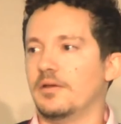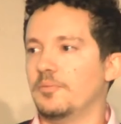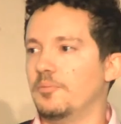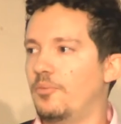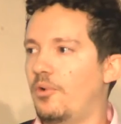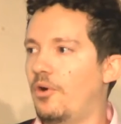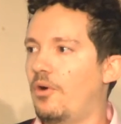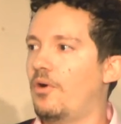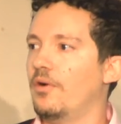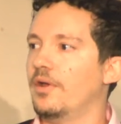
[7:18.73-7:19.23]

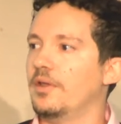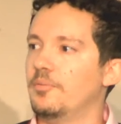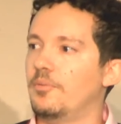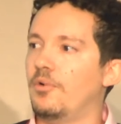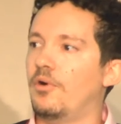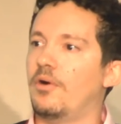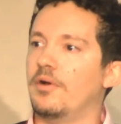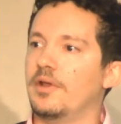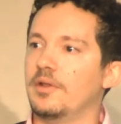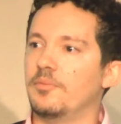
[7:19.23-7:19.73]
more and
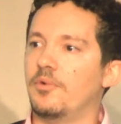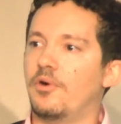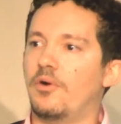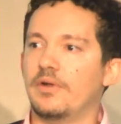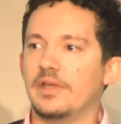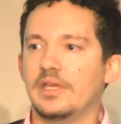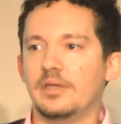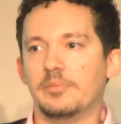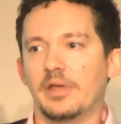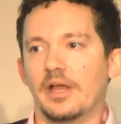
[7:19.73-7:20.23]
more and
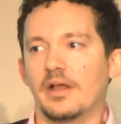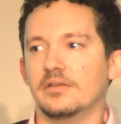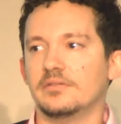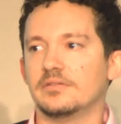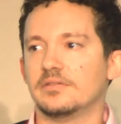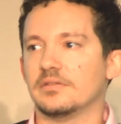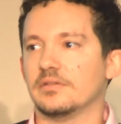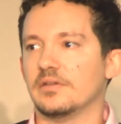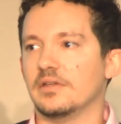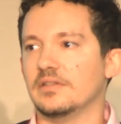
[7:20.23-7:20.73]
more emails,